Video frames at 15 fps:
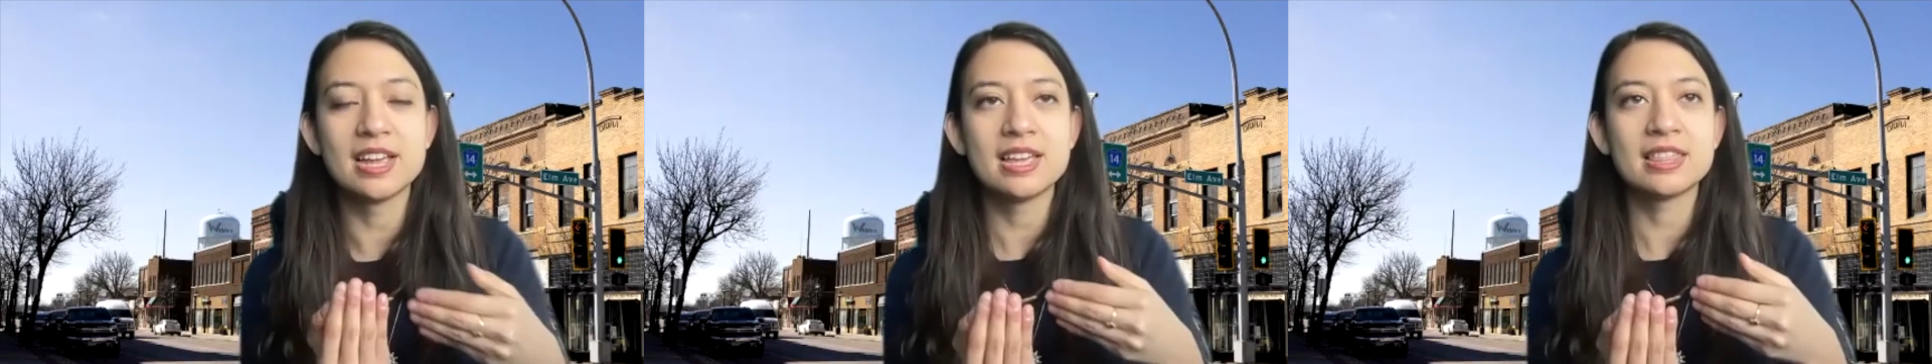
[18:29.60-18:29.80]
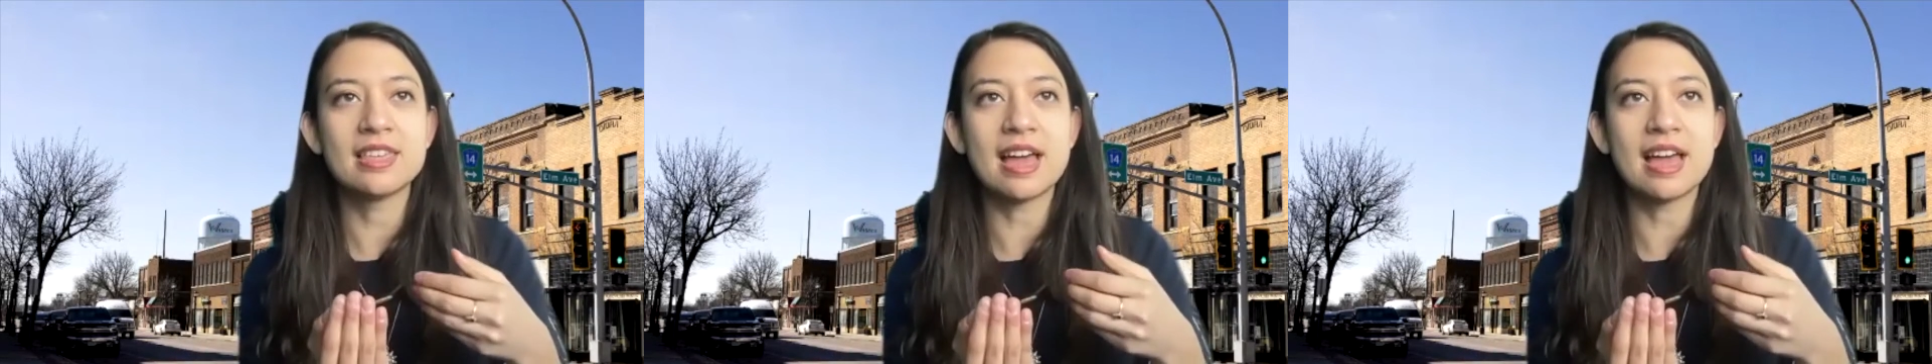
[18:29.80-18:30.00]

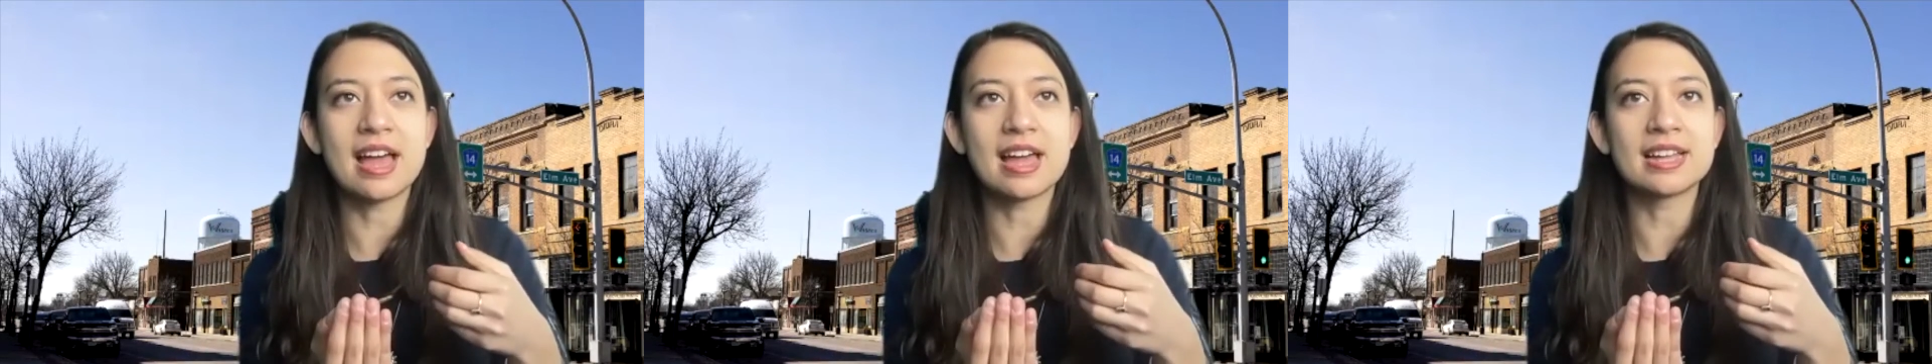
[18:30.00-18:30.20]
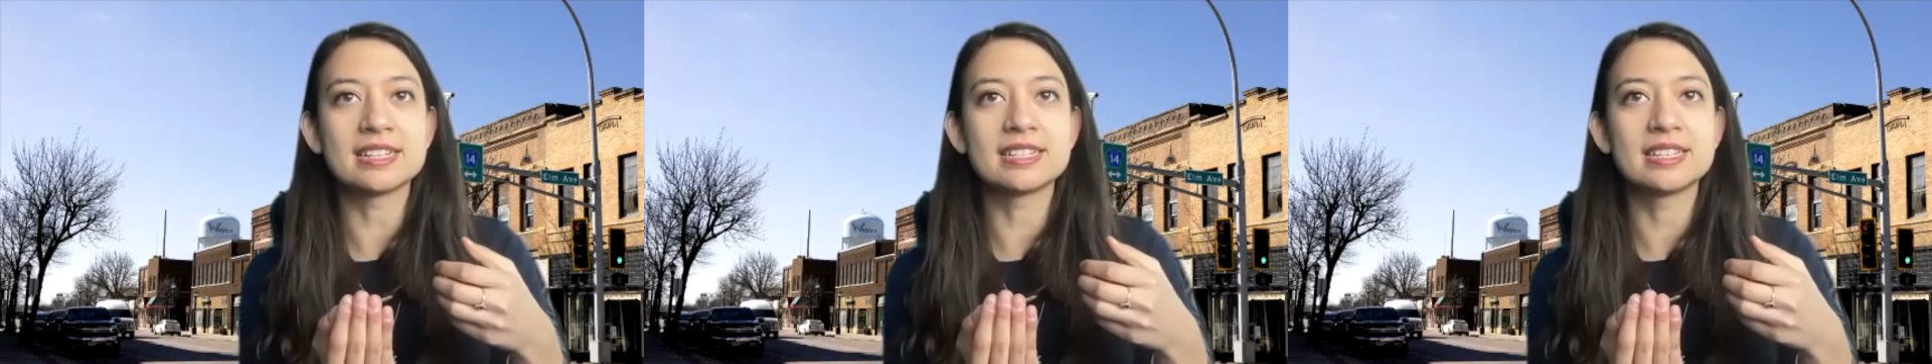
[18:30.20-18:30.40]

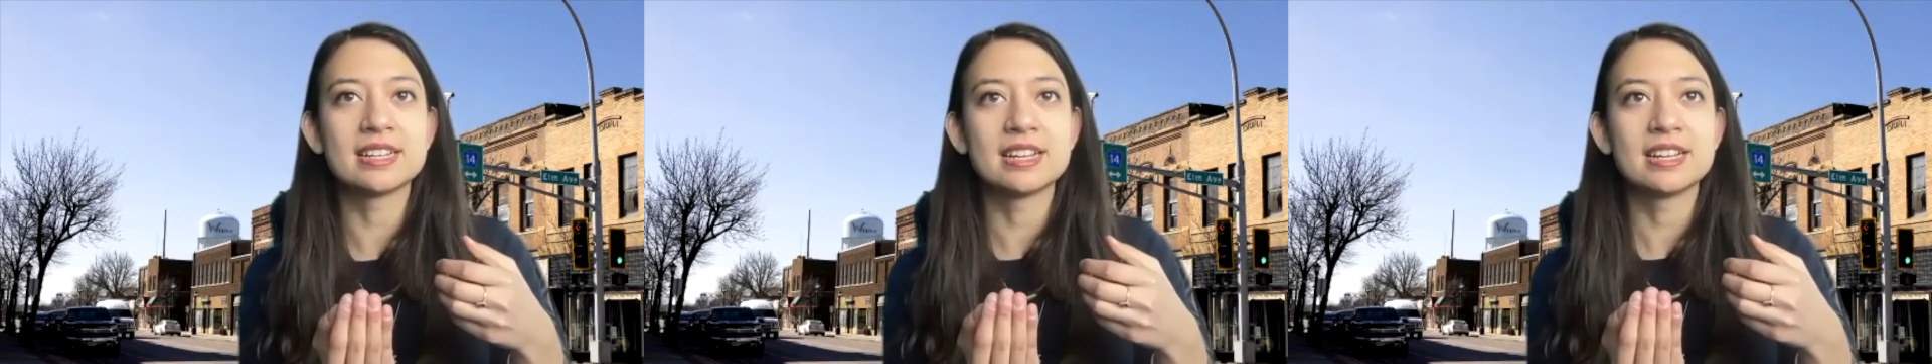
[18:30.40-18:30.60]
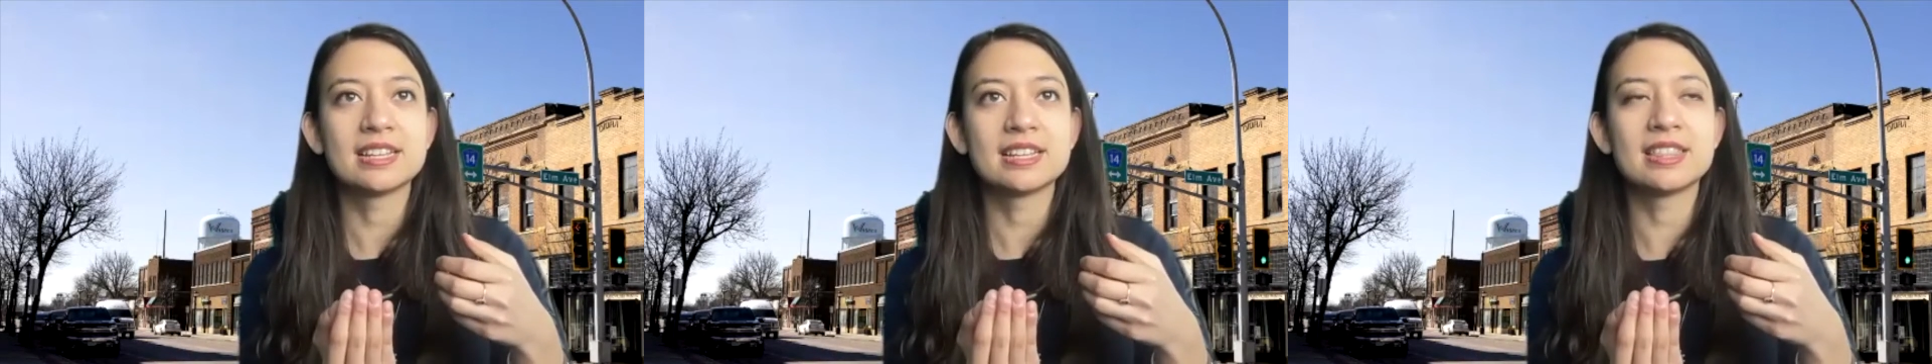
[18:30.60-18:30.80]
that
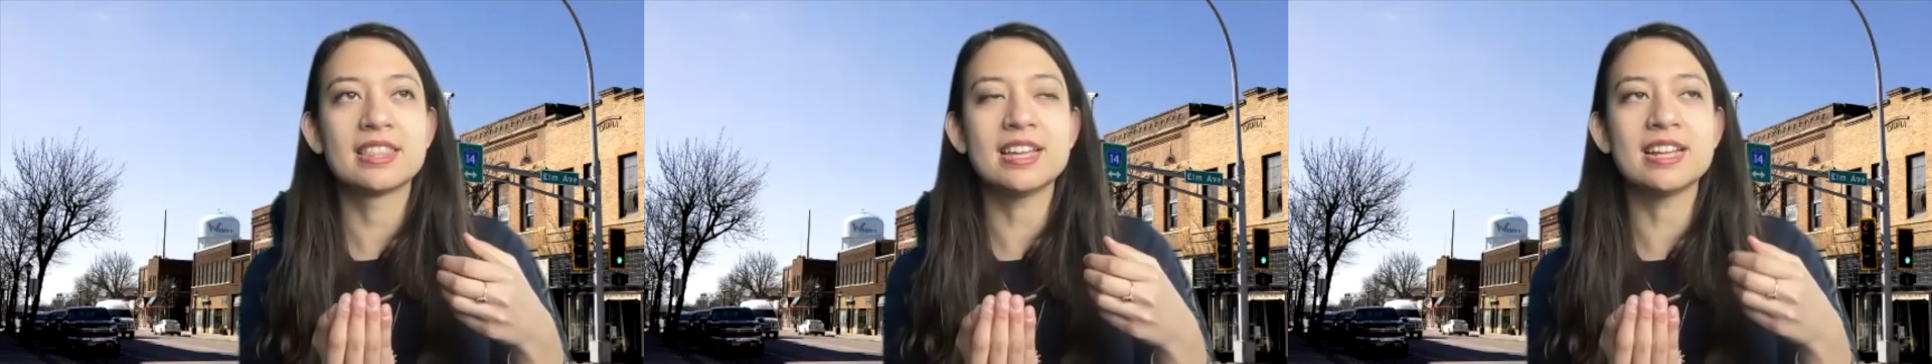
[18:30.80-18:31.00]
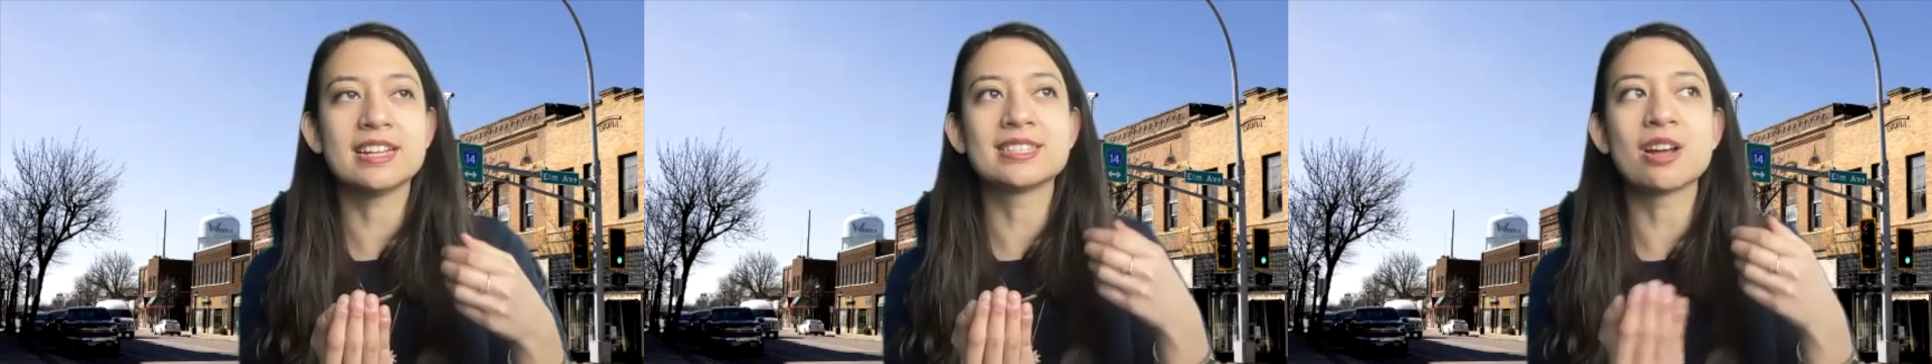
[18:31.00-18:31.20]

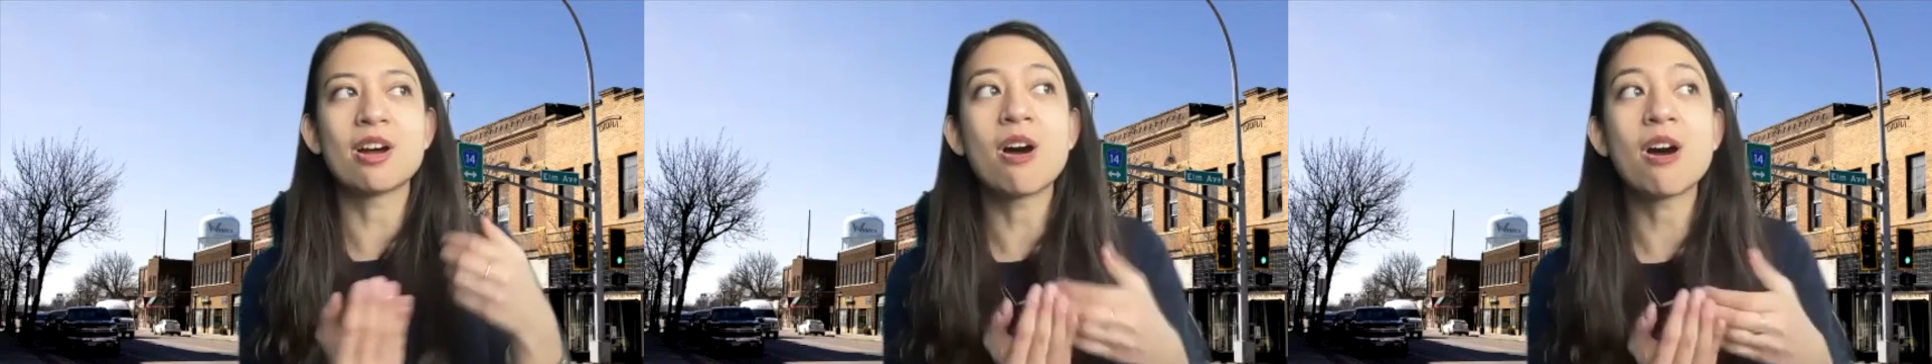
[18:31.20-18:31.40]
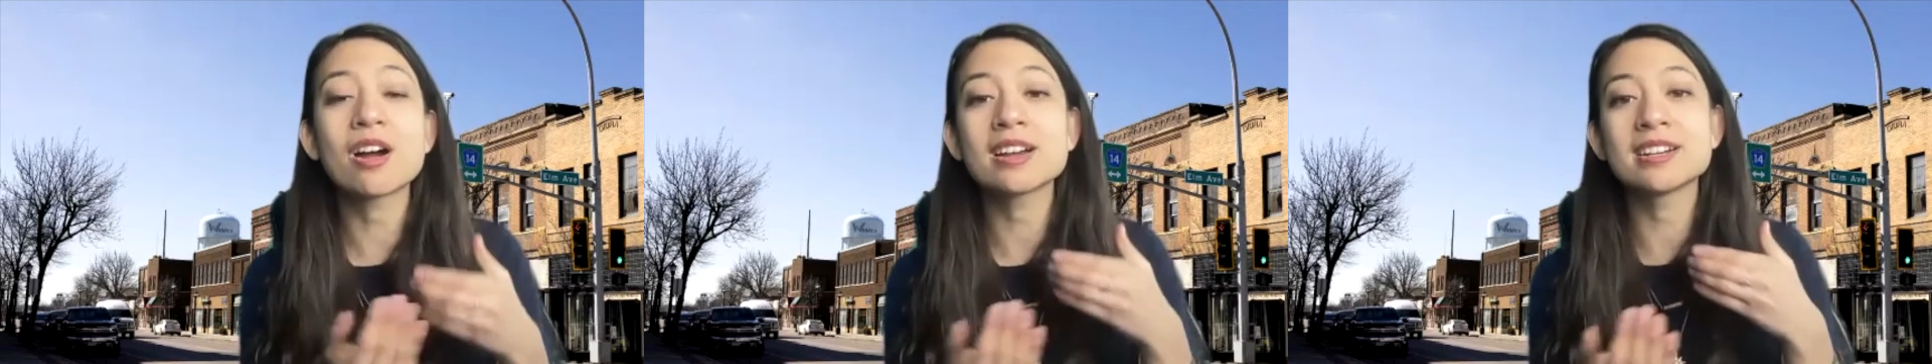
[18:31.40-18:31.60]
it's
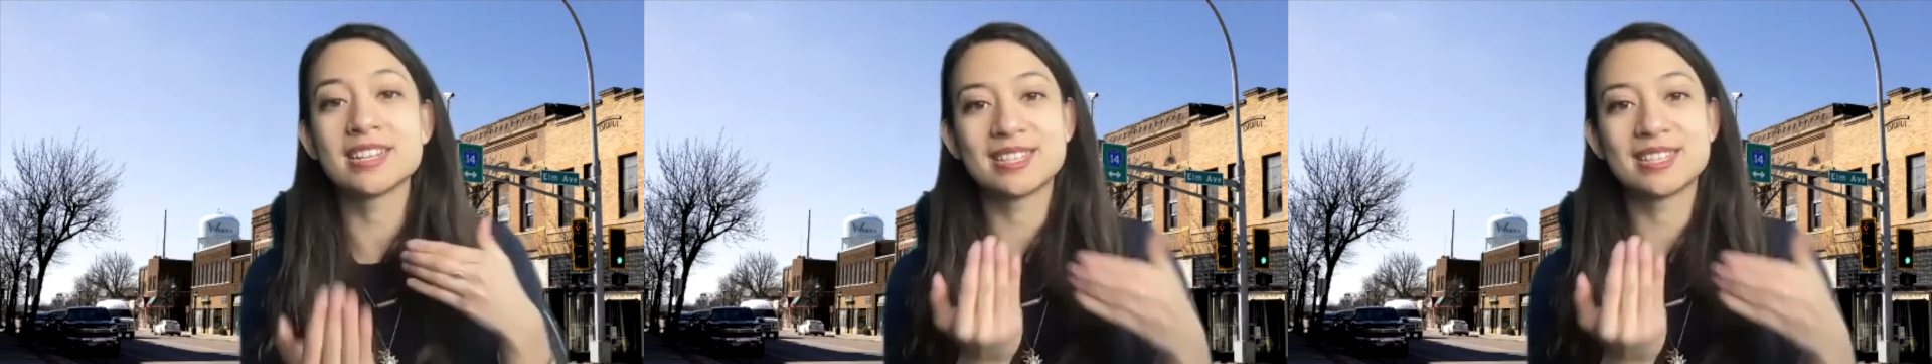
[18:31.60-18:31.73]
hard